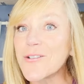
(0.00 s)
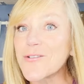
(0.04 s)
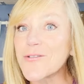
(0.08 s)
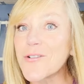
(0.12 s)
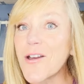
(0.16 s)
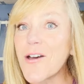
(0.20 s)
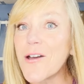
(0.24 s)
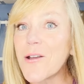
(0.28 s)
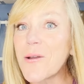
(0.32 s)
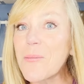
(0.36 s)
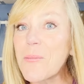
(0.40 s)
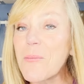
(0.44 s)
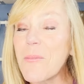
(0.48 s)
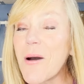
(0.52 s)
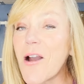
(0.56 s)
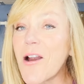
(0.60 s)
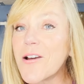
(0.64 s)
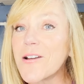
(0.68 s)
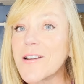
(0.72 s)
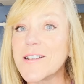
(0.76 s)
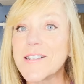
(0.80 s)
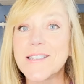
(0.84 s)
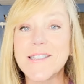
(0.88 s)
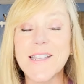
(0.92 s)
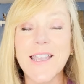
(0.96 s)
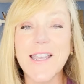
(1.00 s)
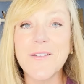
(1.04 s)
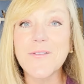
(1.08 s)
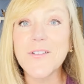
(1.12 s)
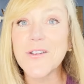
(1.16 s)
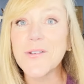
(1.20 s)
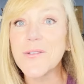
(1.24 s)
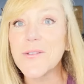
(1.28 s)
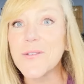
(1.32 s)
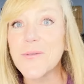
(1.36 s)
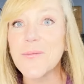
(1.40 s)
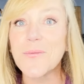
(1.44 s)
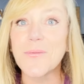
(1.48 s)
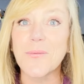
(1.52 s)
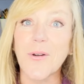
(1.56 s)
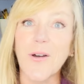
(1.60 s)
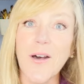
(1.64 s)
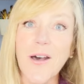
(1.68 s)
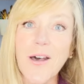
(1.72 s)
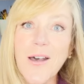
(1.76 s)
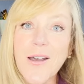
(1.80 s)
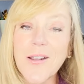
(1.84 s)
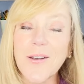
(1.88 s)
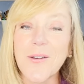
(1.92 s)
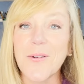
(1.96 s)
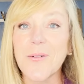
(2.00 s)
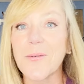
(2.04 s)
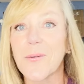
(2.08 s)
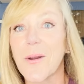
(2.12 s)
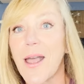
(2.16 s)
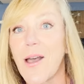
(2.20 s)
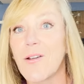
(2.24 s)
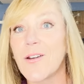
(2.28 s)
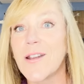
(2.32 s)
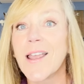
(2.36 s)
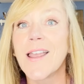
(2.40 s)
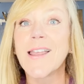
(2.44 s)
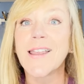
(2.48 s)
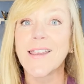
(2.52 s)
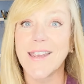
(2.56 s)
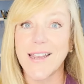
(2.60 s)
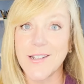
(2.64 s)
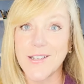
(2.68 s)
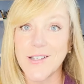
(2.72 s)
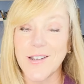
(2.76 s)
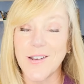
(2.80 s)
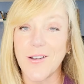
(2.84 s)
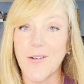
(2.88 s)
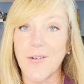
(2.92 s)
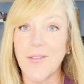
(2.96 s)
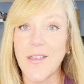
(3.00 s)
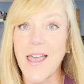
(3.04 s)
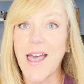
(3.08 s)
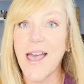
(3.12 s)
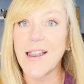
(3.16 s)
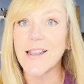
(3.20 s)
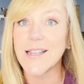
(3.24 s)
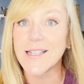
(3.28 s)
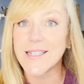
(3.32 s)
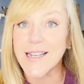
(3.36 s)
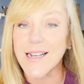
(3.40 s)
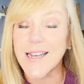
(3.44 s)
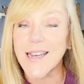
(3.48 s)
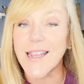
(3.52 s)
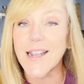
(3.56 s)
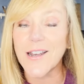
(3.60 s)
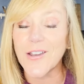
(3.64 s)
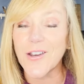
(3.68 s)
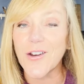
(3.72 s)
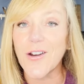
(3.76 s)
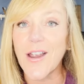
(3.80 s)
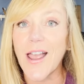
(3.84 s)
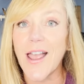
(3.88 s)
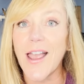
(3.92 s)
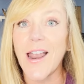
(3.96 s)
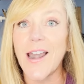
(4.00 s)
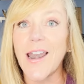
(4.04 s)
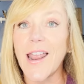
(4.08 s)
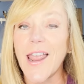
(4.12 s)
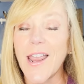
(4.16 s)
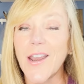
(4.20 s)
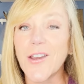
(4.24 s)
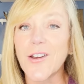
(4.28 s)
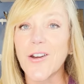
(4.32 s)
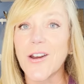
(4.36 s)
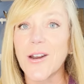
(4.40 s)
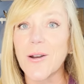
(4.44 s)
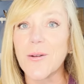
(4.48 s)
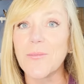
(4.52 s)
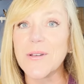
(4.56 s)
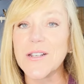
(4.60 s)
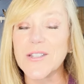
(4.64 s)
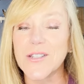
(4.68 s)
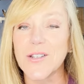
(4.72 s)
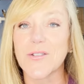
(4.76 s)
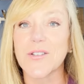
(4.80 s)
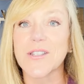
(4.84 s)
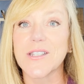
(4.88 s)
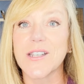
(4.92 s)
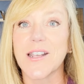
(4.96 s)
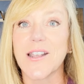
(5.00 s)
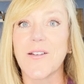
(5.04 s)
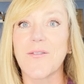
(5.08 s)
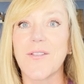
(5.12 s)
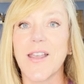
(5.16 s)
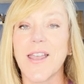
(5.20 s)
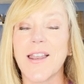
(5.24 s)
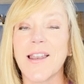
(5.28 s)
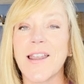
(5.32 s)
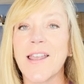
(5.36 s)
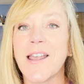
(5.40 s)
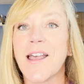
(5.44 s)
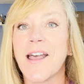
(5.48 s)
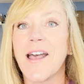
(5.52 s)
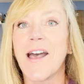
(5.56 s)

Drug Mart saves you the run around. Get to know that. It's gonna get in your head and you're gonna be so sick of it.